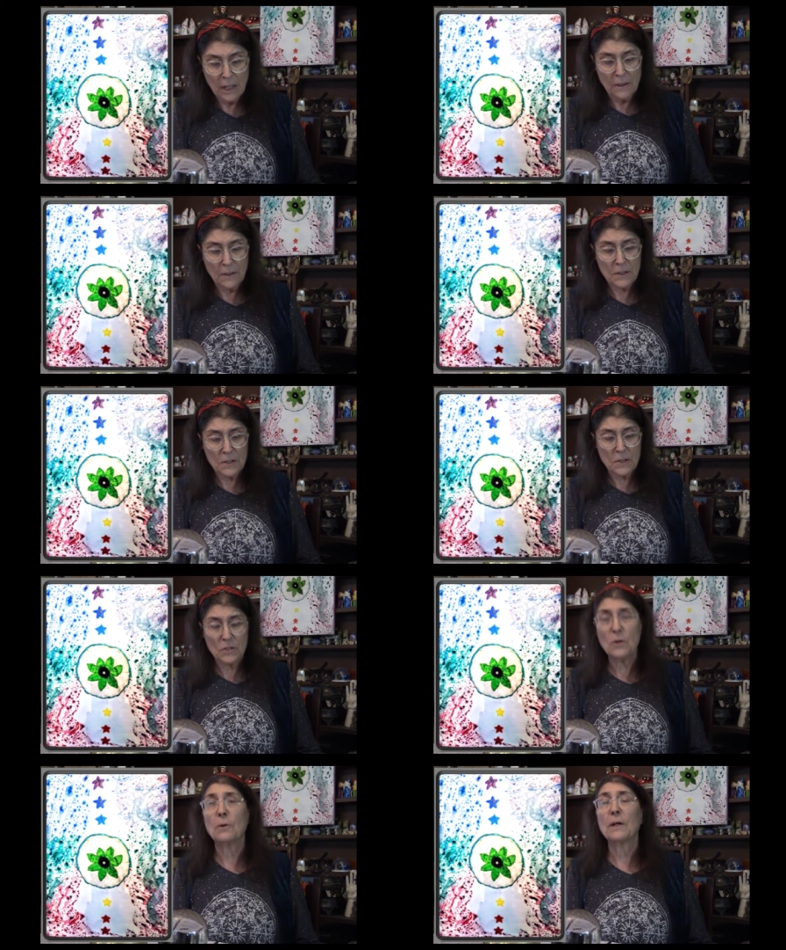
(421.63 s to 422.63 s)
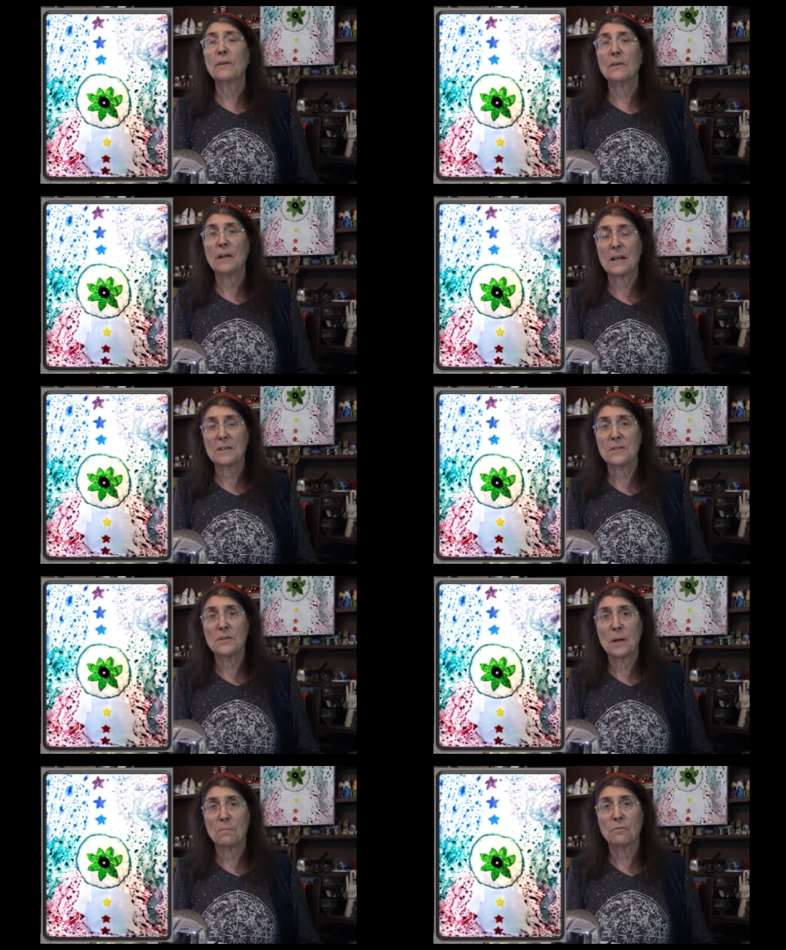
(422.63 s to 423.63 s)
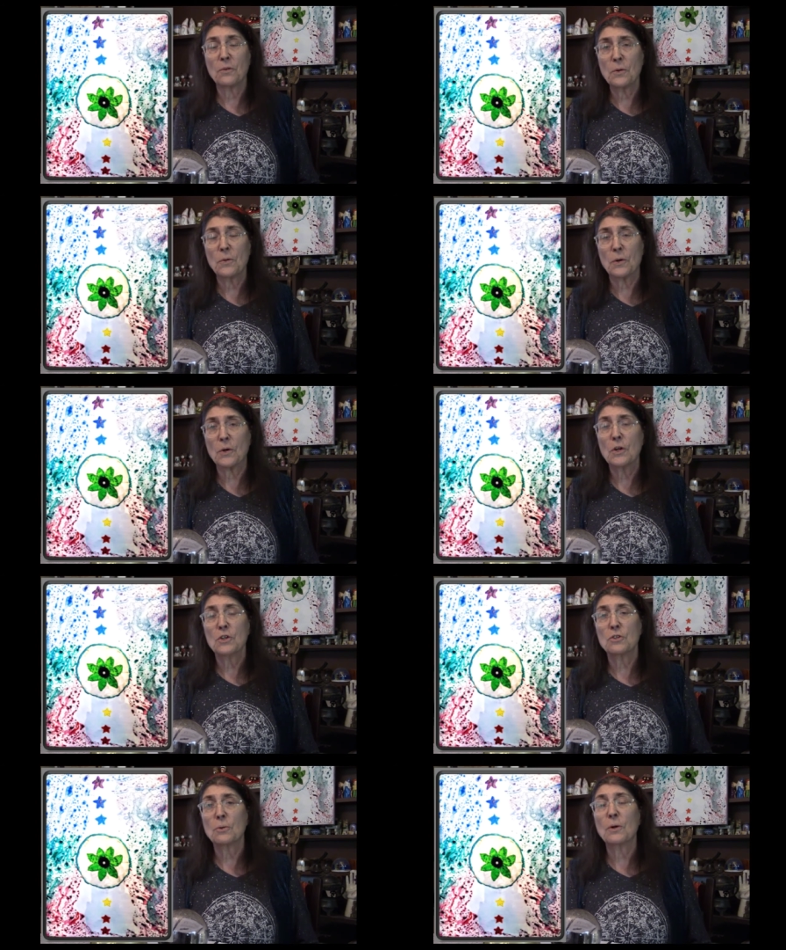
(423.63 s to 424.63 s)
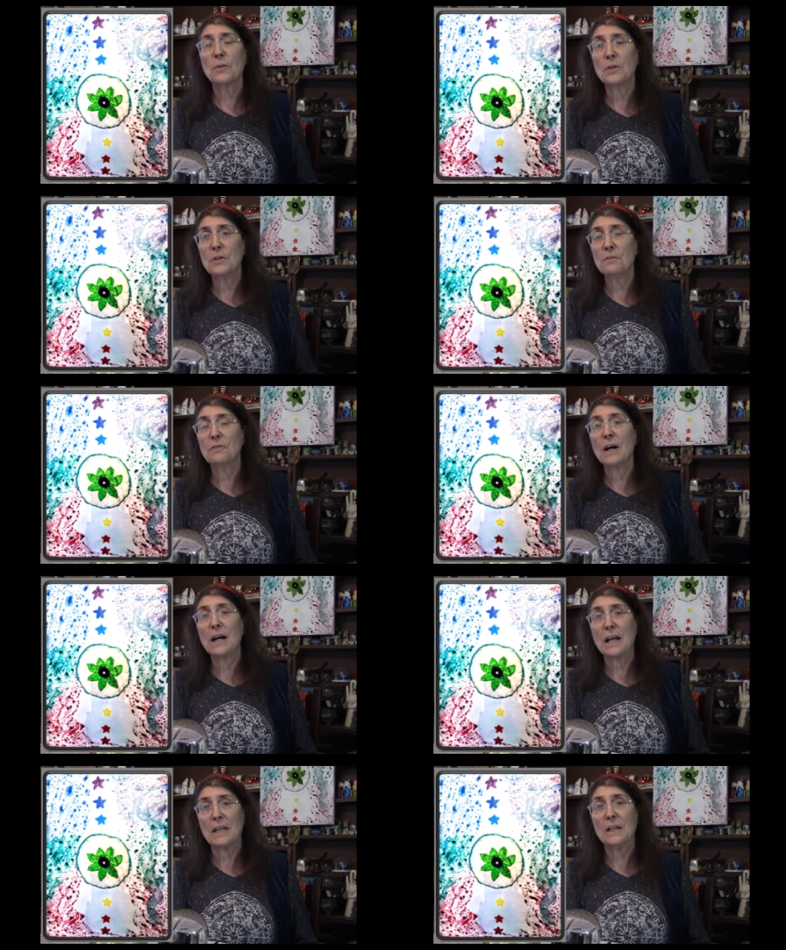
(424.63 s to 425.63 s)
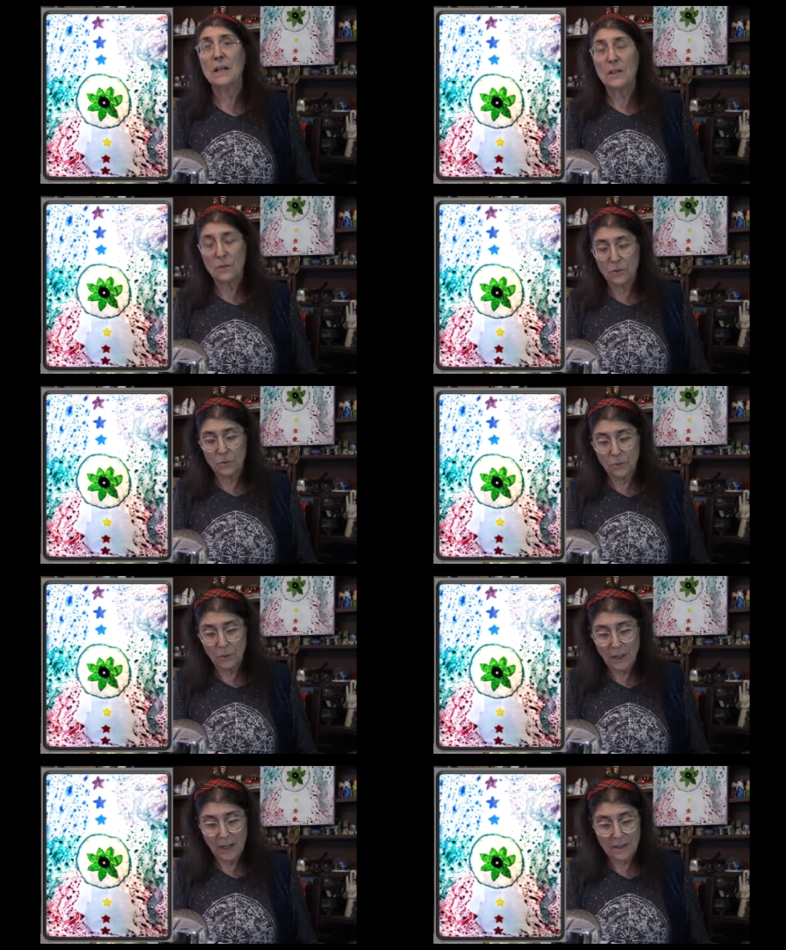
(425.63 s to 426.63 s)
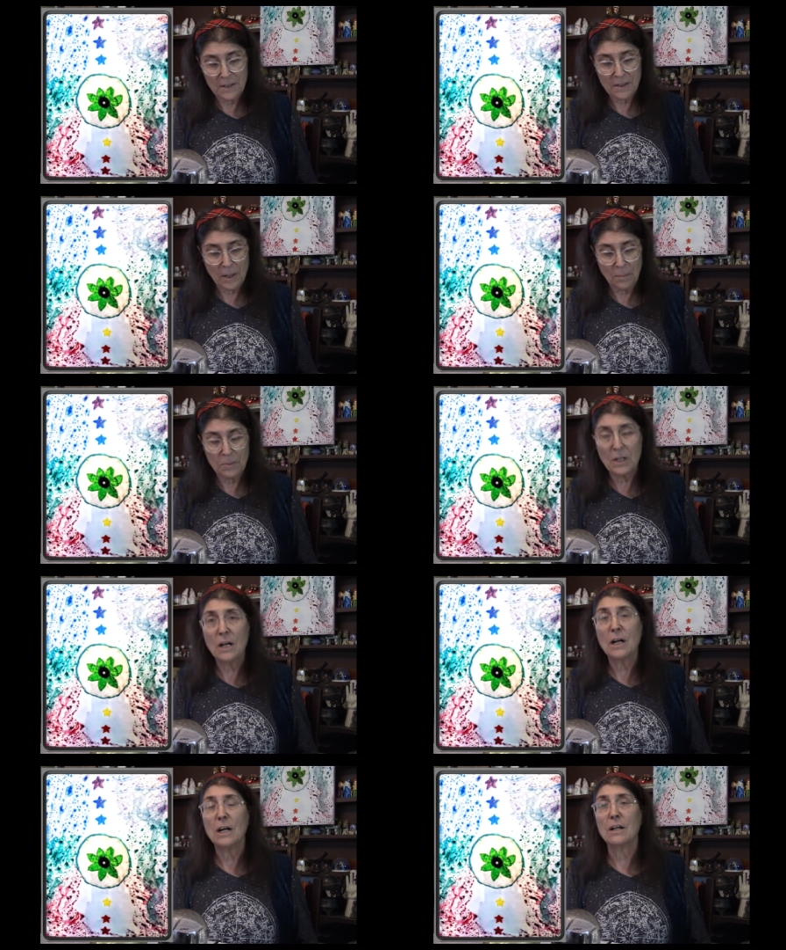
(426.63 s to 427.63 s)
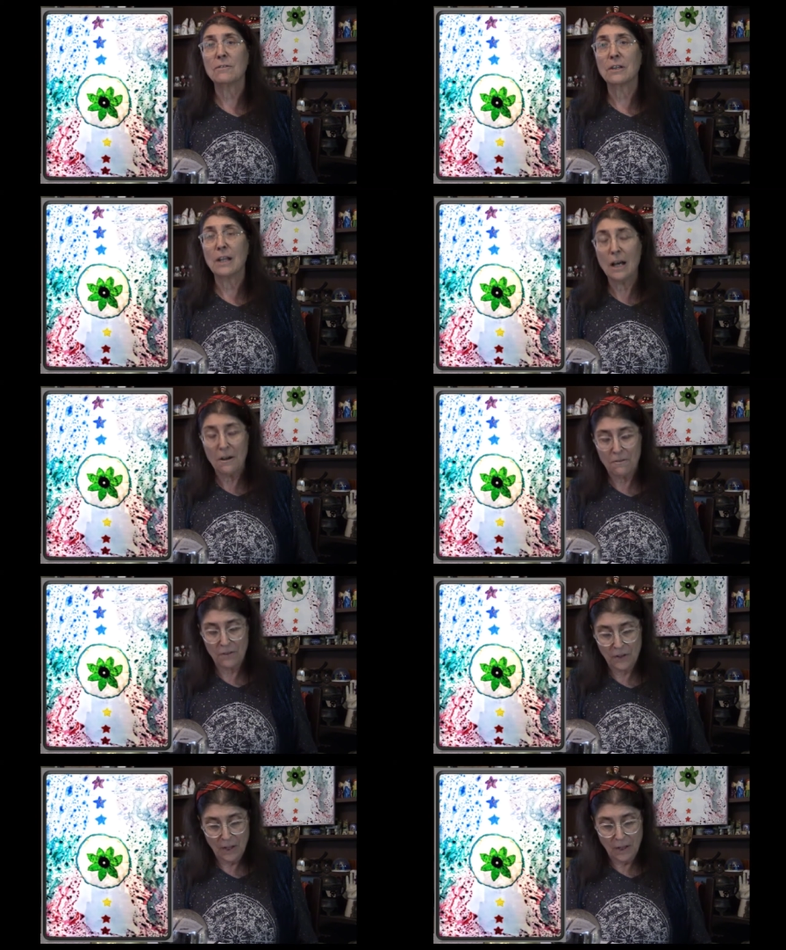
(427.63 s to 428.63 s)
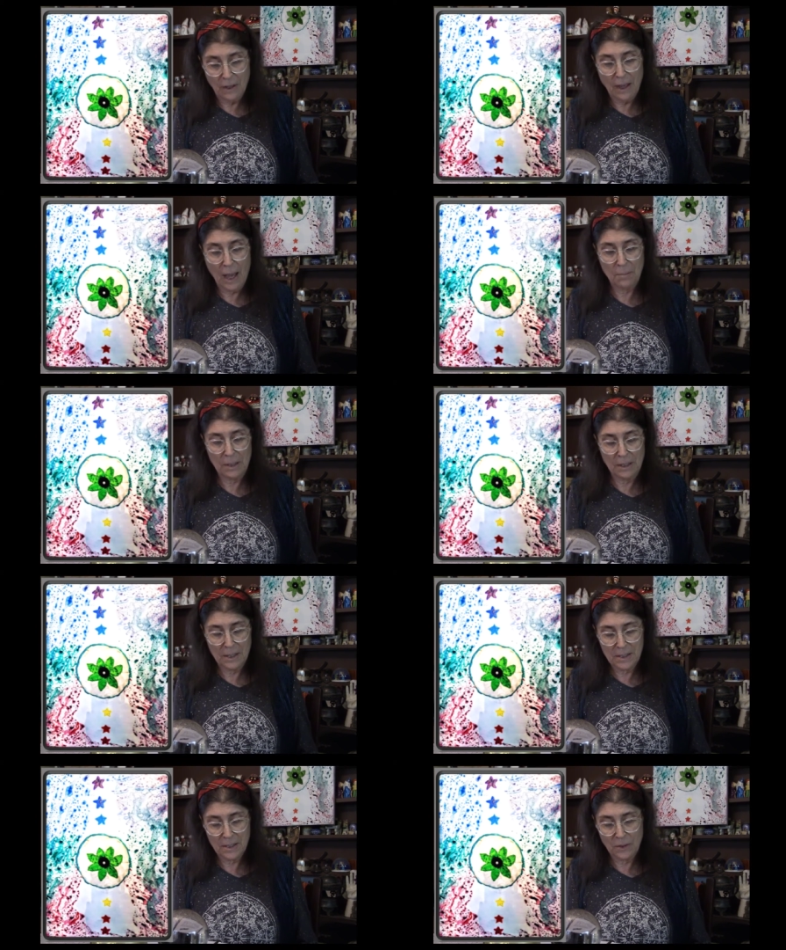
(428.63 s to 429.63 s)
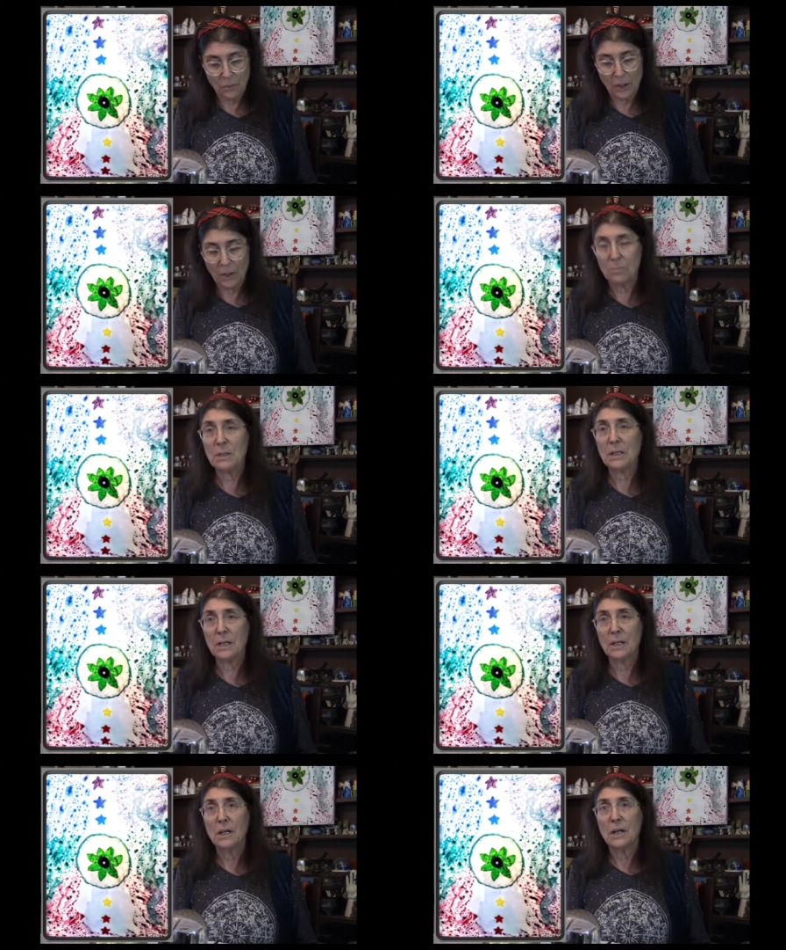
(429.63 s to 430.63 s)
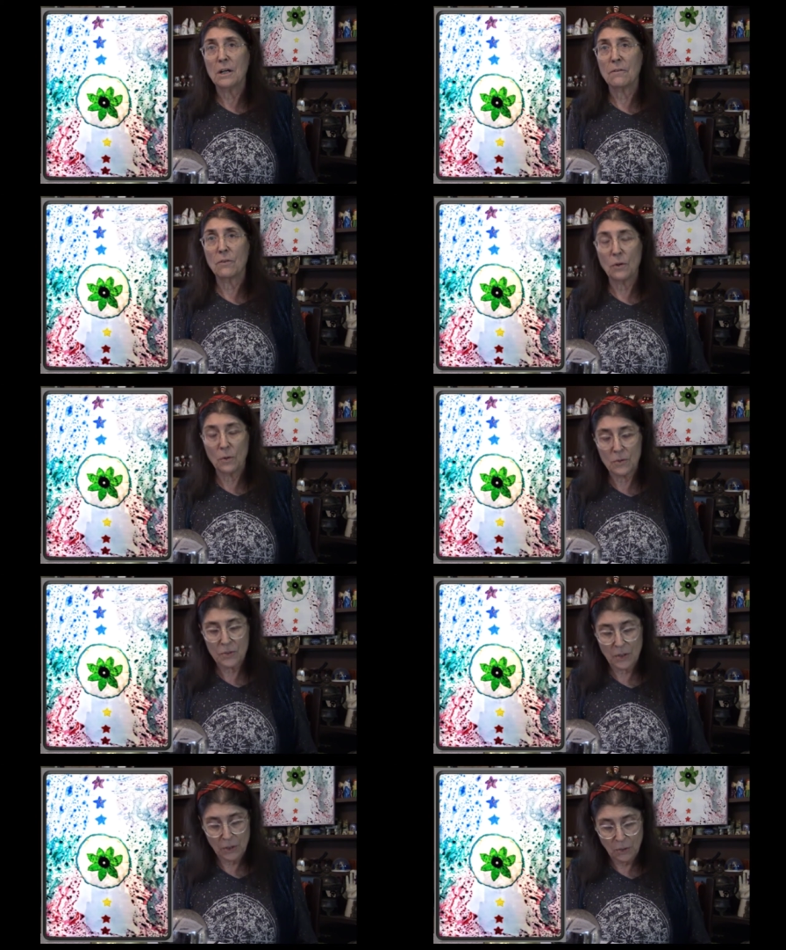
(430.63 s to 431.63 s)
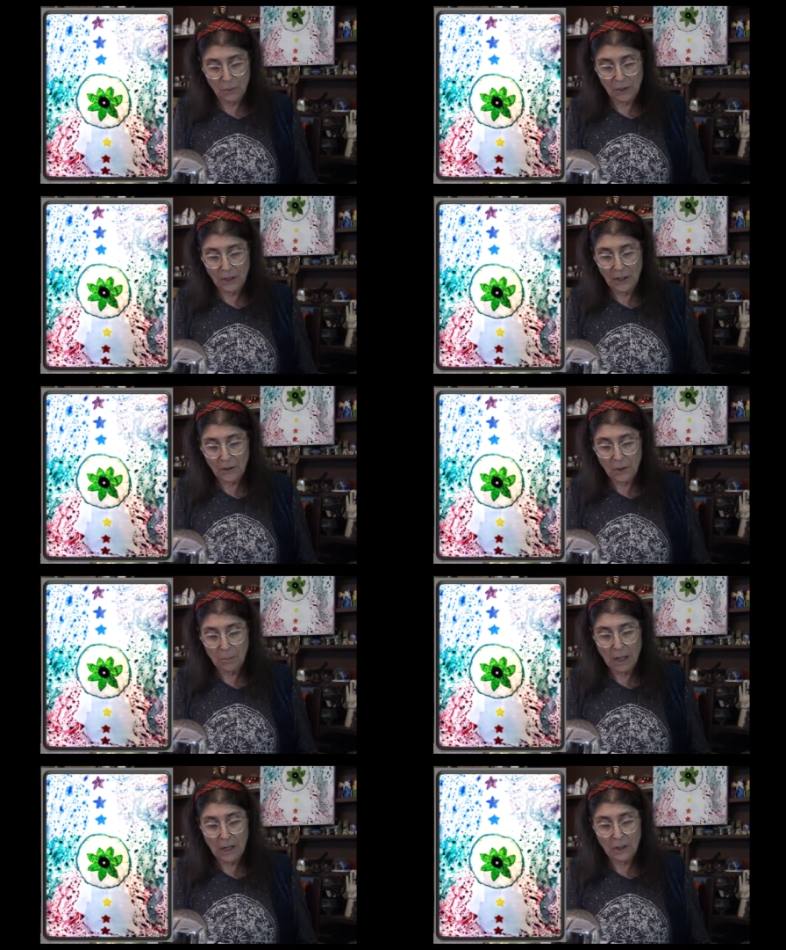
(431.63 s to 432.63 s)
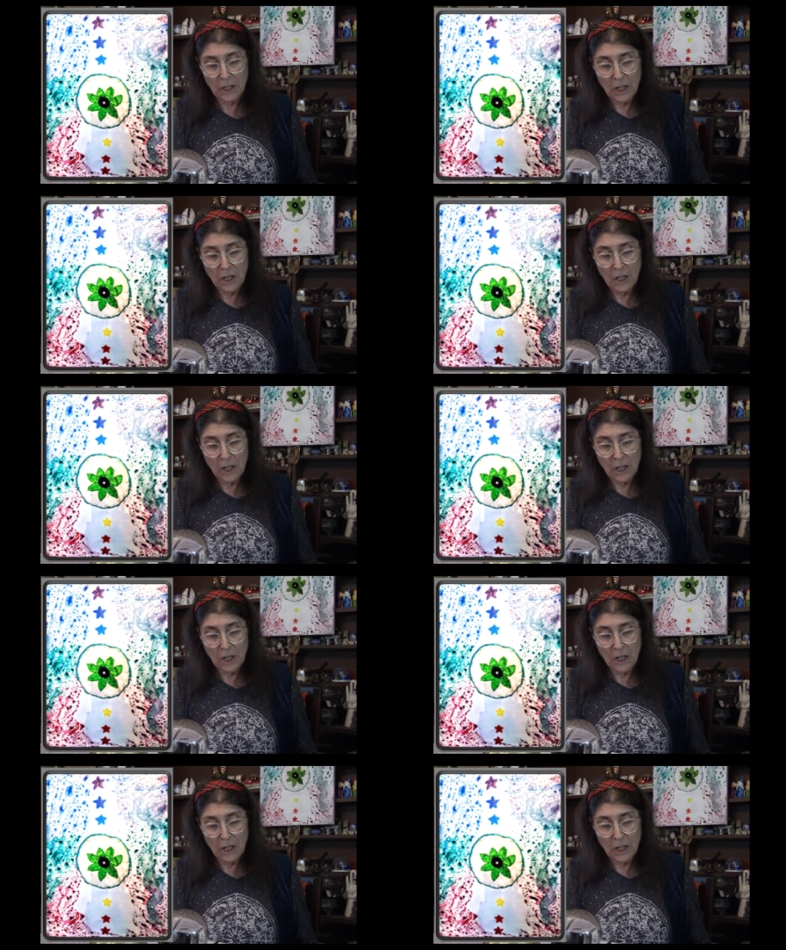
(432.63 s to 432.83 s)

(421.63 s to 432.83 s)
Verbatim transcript: This is going the next step further toward the divine, the true concept of love, happiness and well-being of those that you would care about.